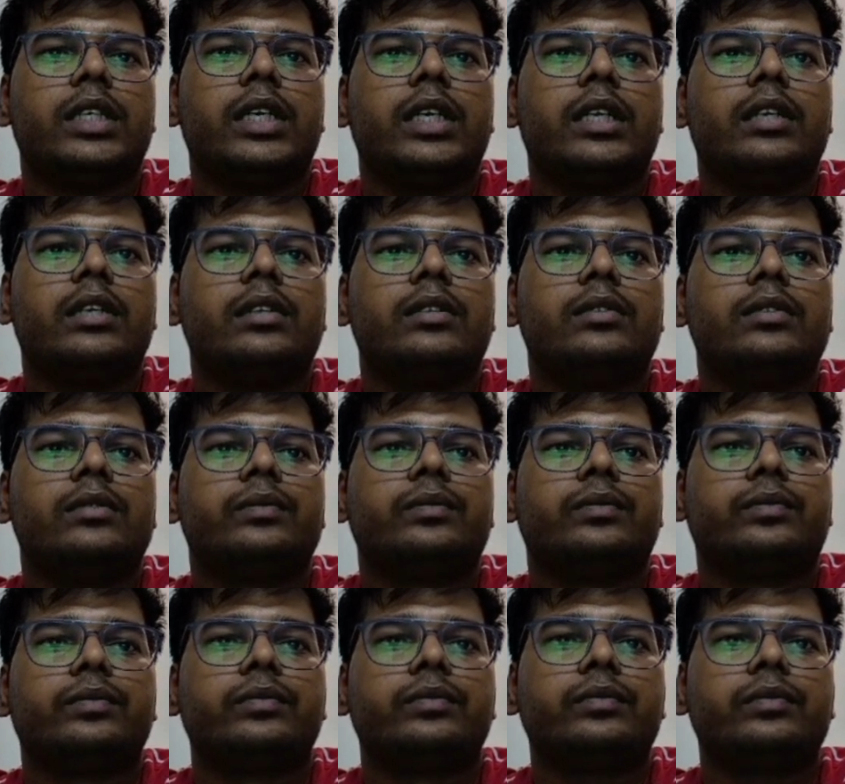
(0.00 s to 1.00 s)
again
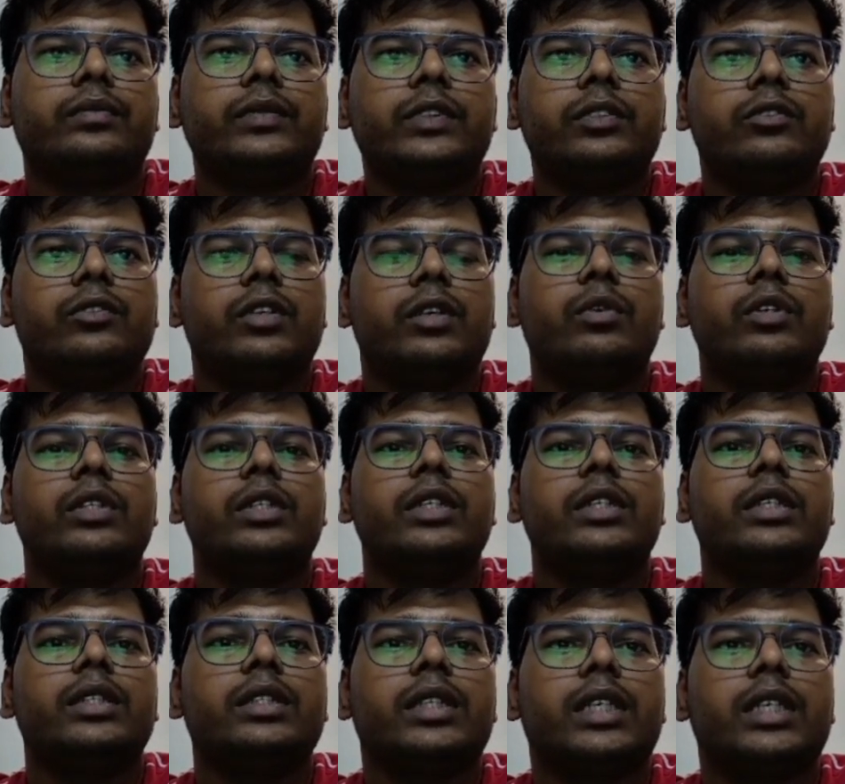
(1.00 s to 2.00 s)
one more
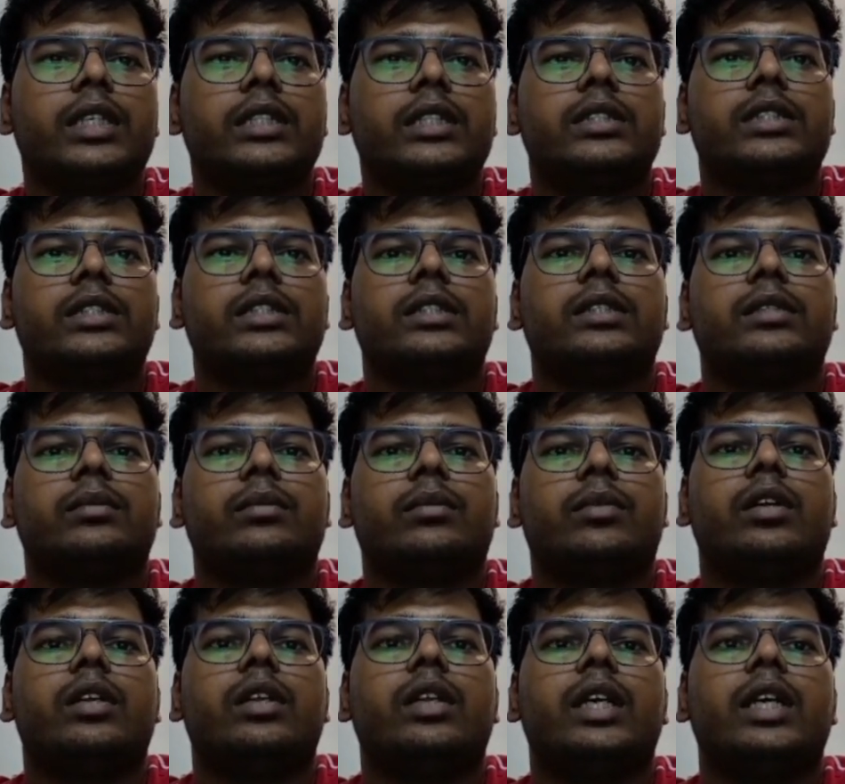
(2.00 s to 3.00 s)
thing, that is
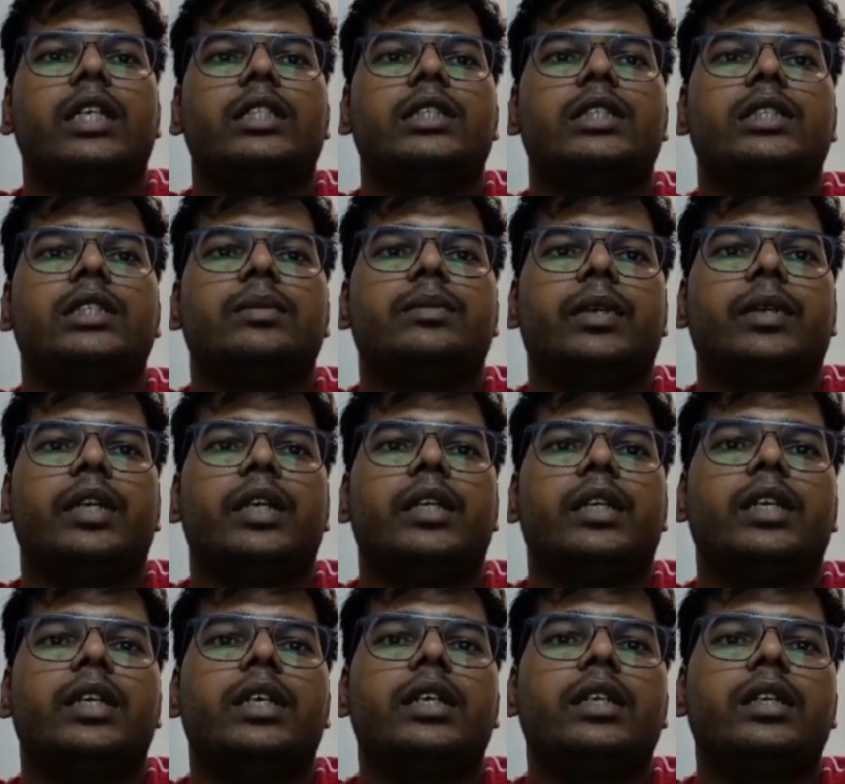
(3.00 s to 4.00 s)
model has
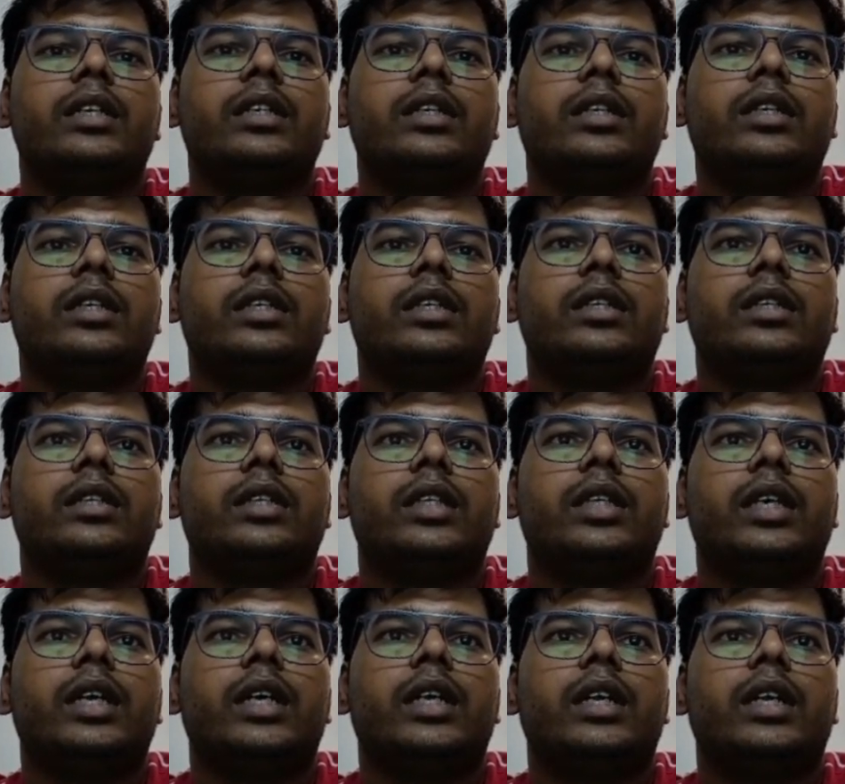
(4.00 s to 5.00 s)
predicted
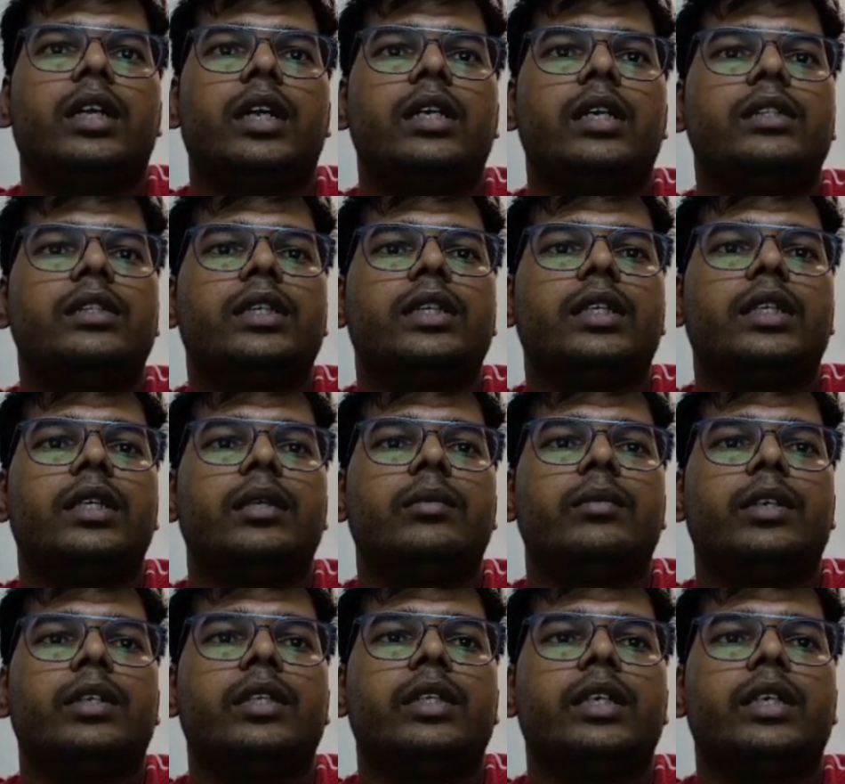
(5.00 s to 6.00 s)
they are not churning,
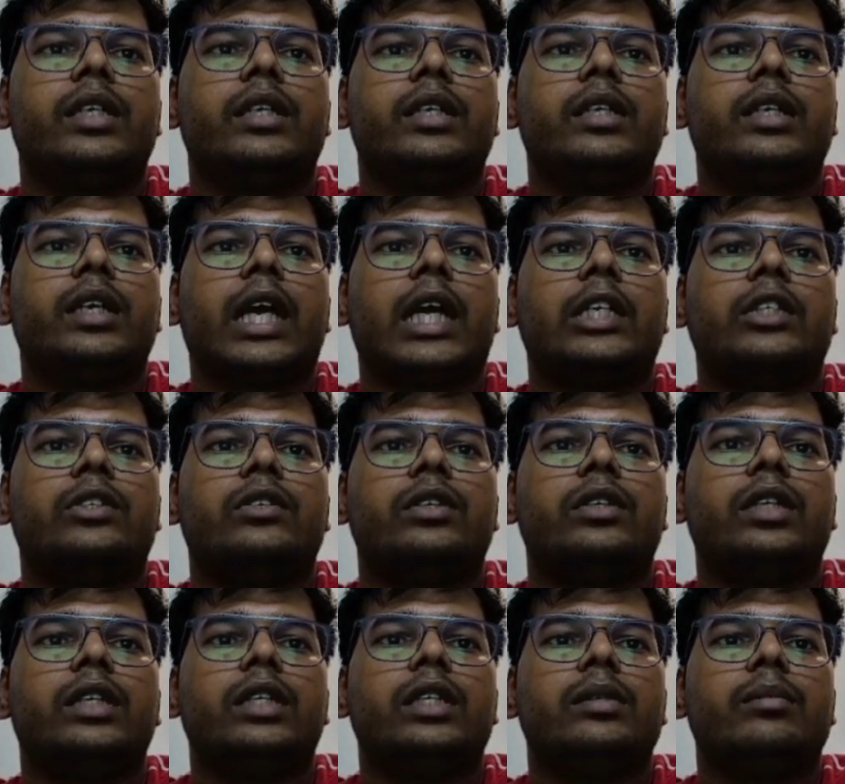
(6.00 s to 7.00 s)
but they are
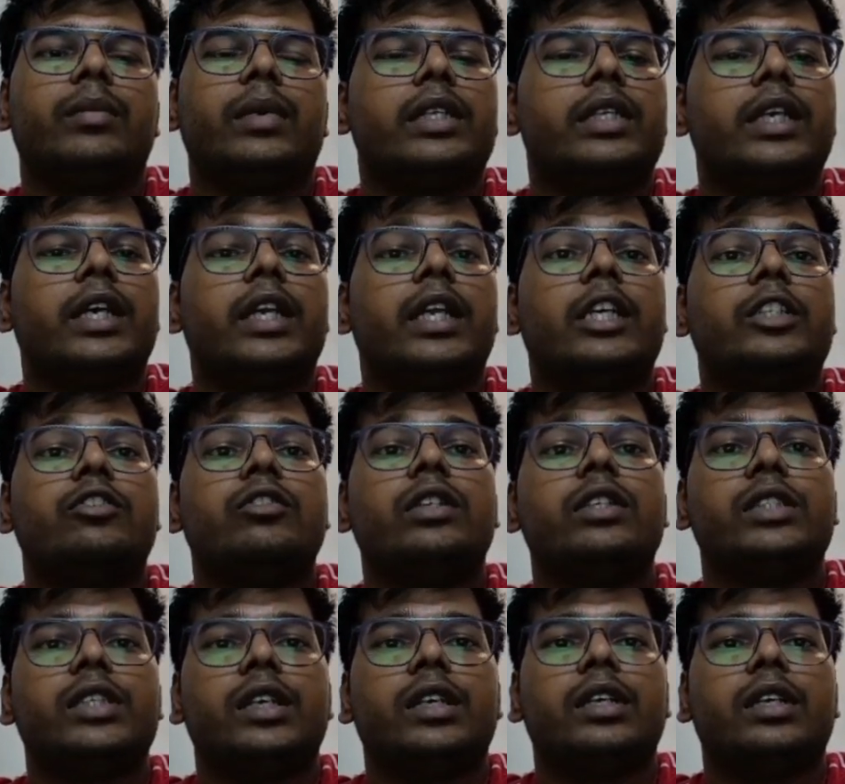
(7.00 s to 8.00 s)

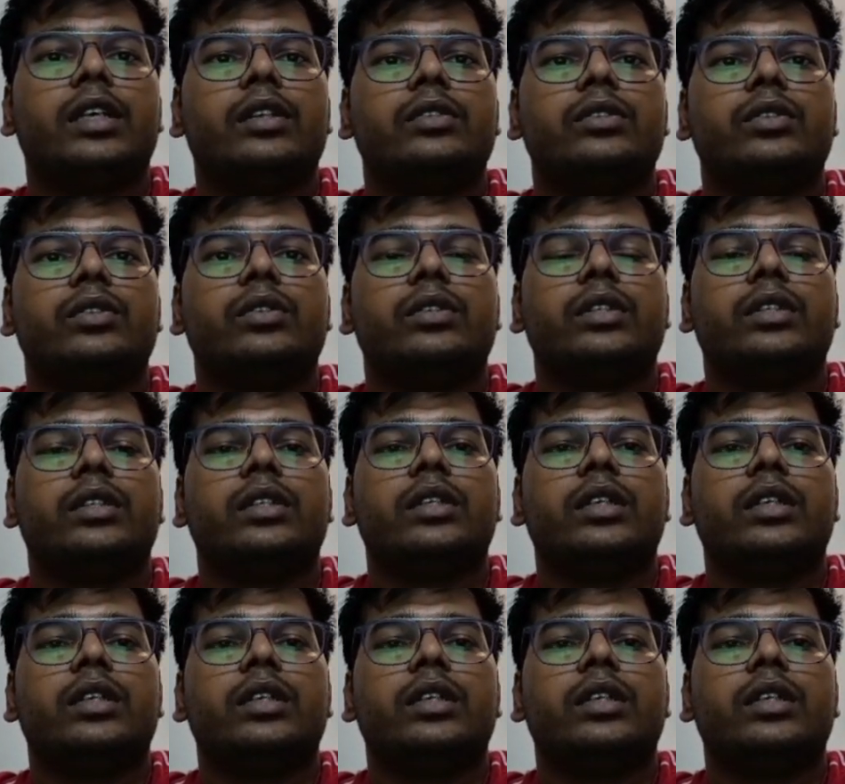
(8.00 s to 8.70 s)
actually churning. So